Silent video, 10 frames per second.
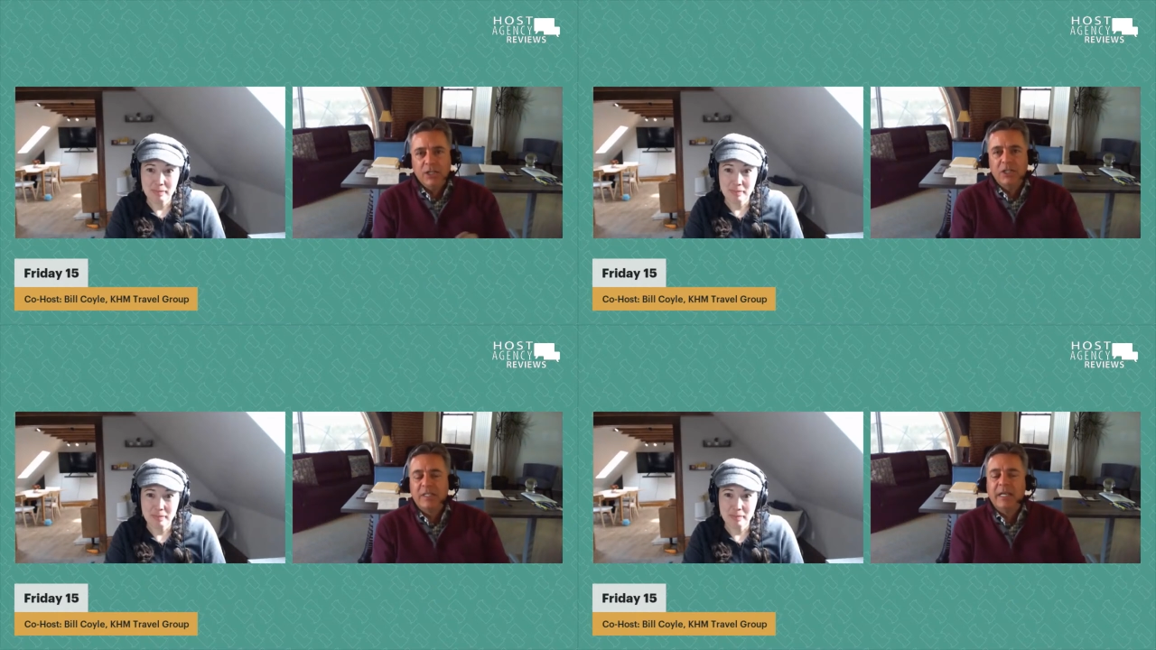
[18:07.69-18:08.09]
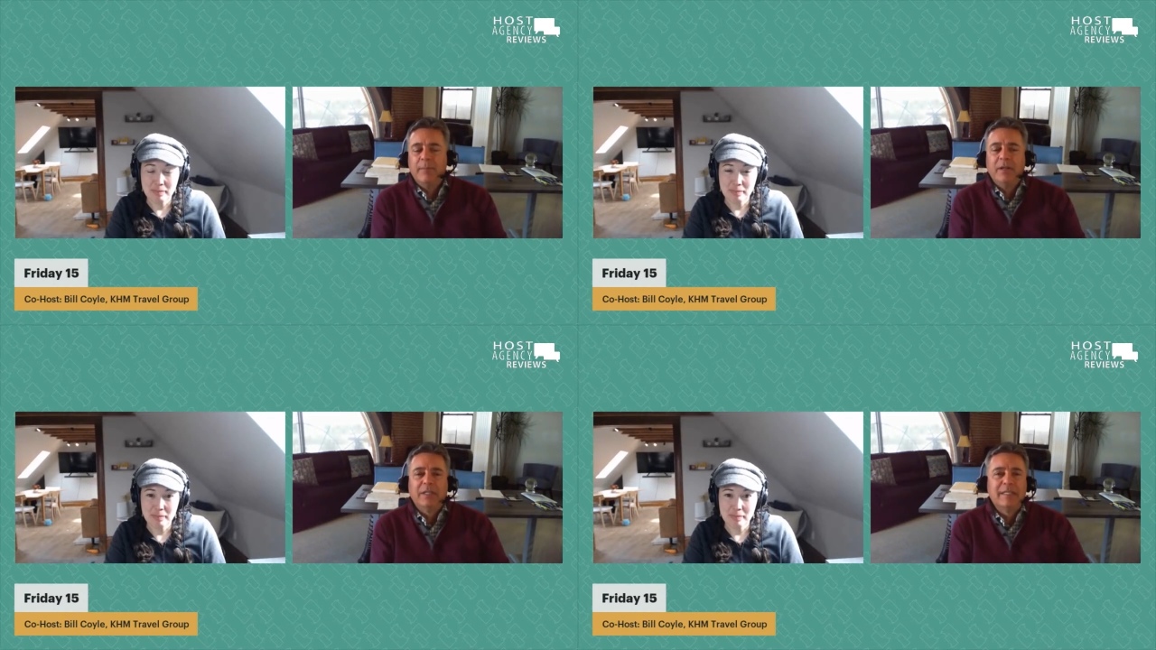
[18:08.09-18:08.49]
Speaker 1: Just think
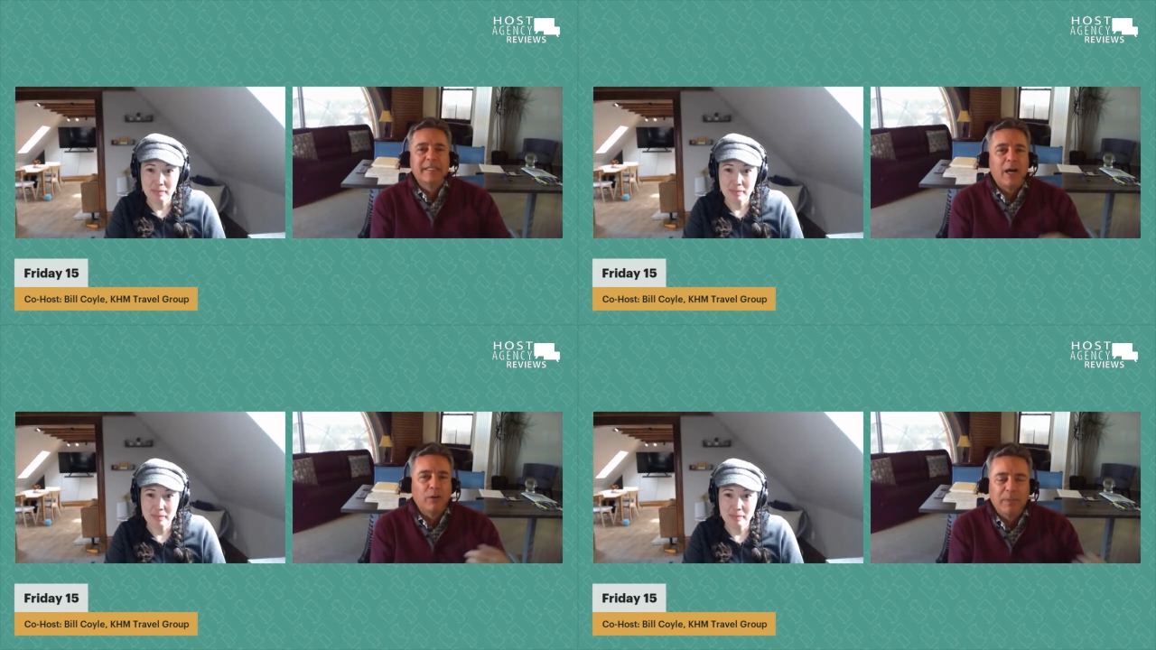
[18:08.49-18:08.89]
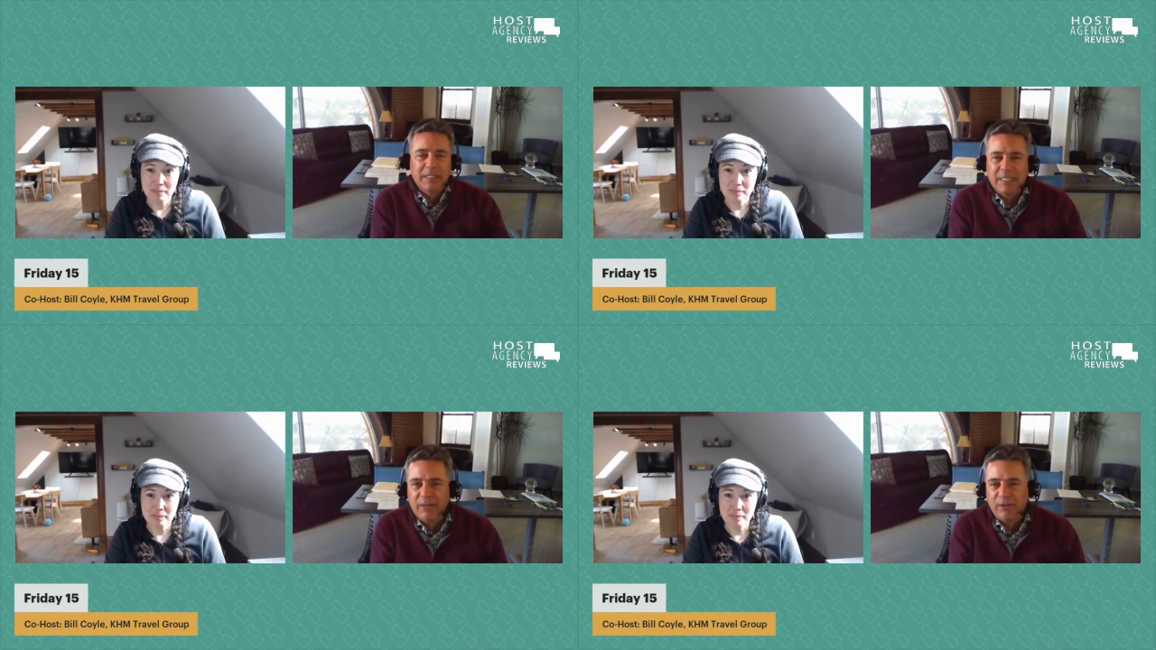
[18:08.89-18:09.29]
about the South
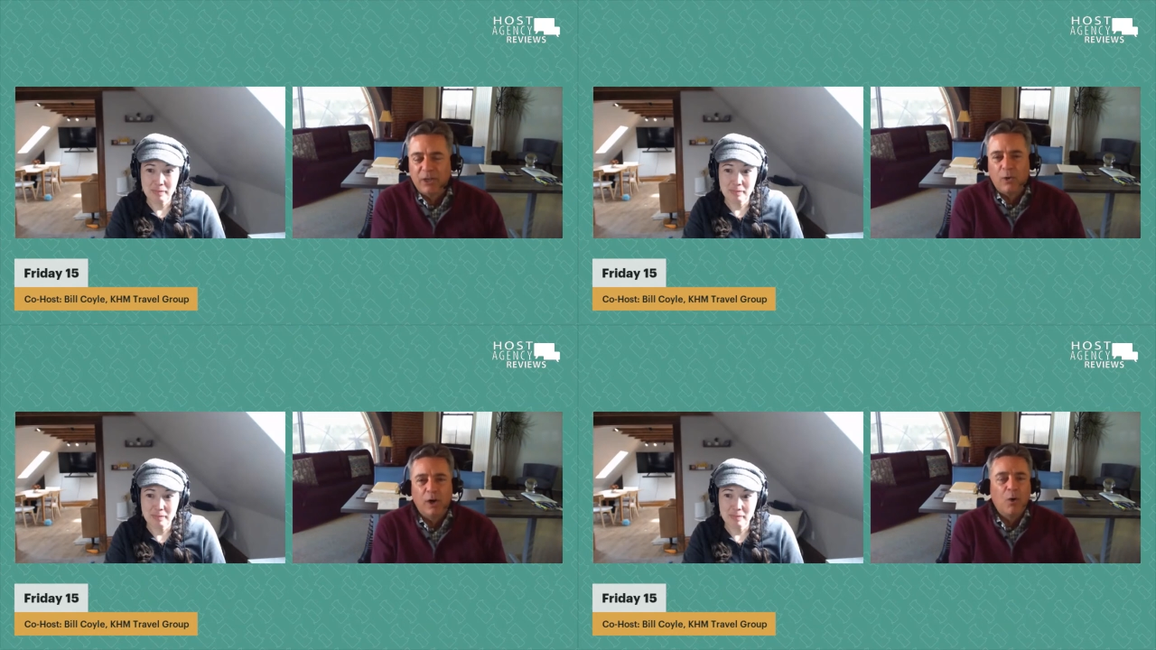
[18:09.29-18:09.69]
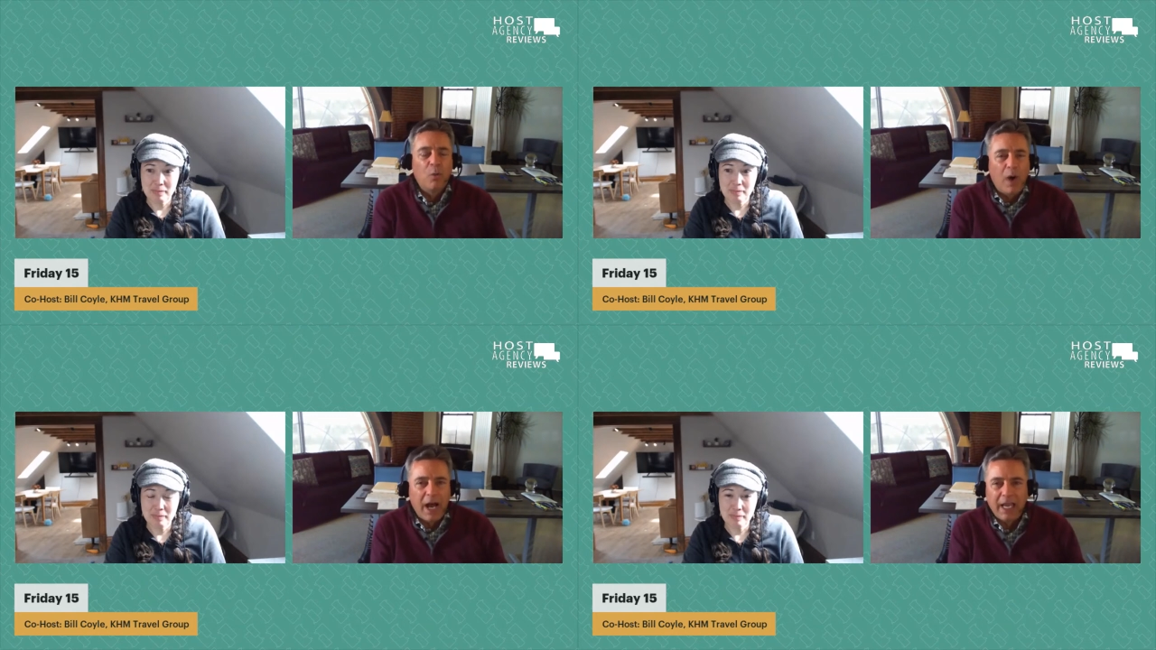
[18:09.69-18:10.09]
Pacific or
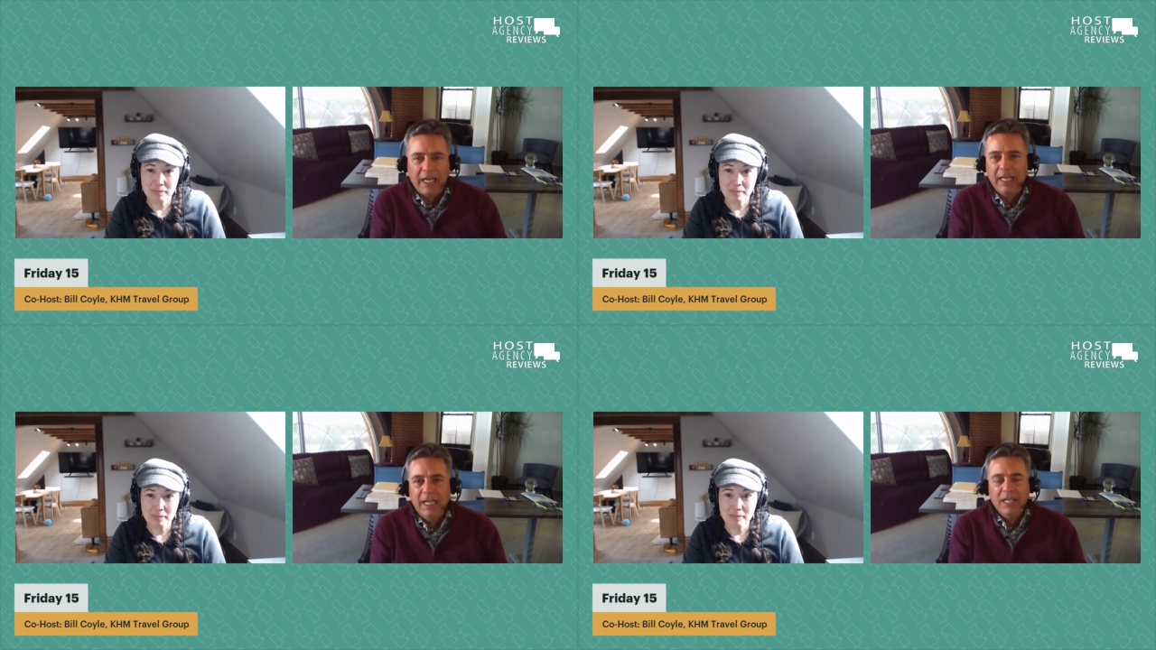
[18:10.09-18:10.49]
Hawaii.